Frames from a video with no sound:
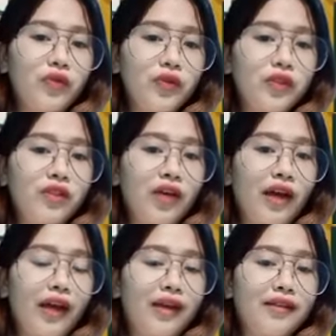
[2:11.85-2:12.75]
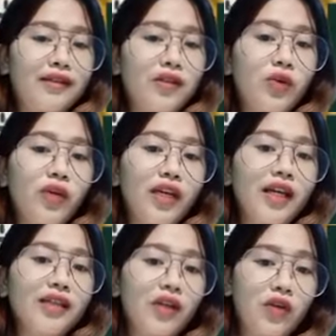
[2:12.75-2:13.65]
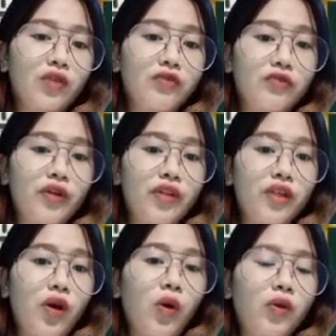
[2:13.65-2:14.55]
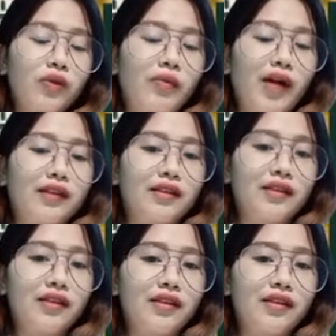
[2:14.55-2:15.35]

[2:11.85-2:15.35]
food and cooking at home for the whole month.